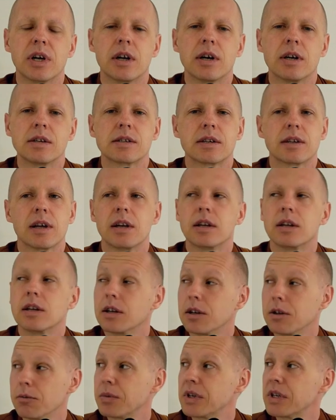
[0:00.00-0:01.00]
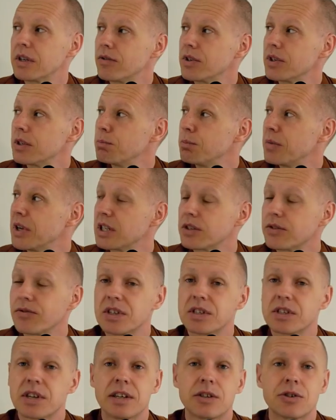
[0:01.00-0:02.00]
and I stayed here in B S
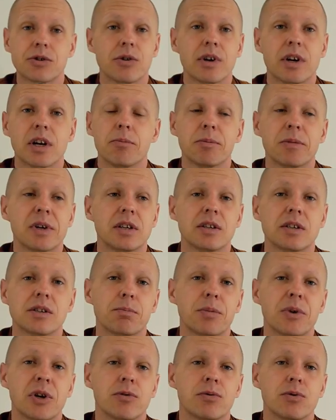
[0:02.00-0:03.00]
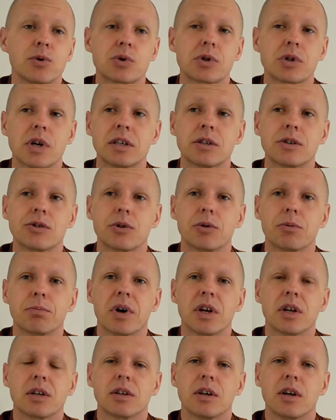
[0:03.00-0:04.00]
V Centre, and I mean it's a beautiful centre,
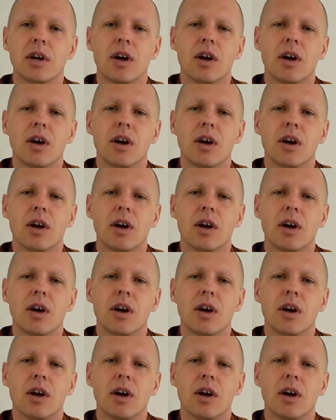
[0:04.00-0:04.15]
but